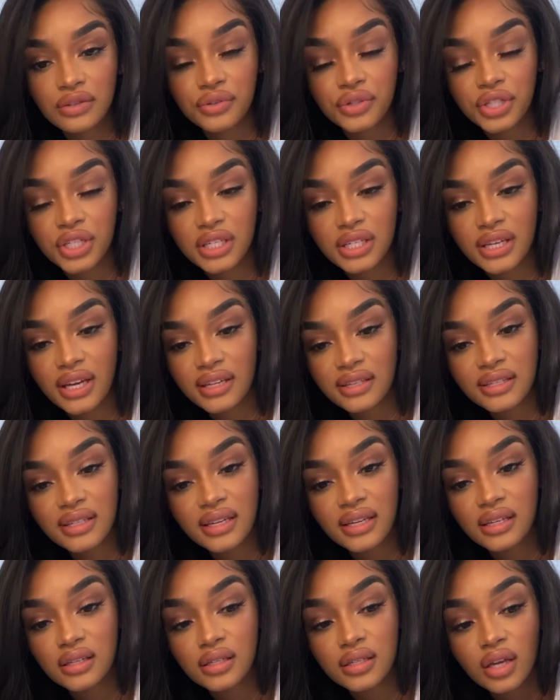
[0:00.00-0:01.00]
on
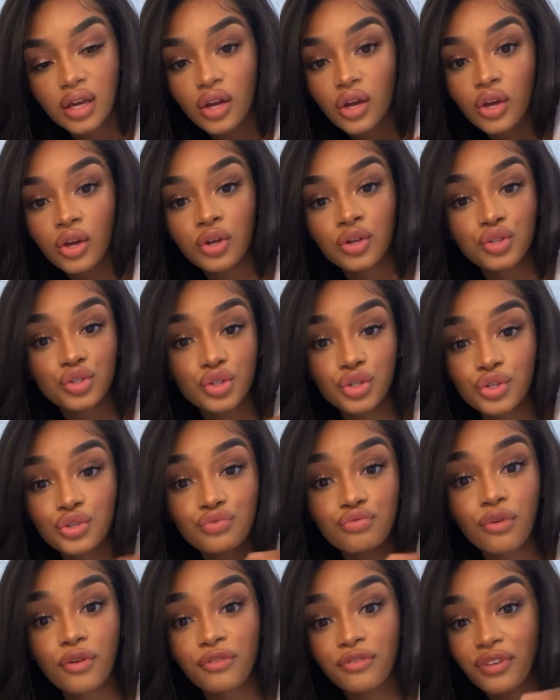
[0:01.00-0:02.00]
GCSEs just
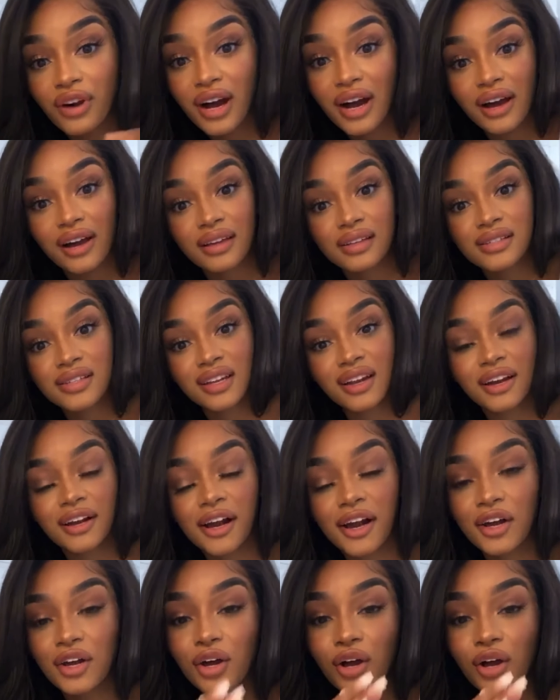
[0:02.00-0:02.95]
revise like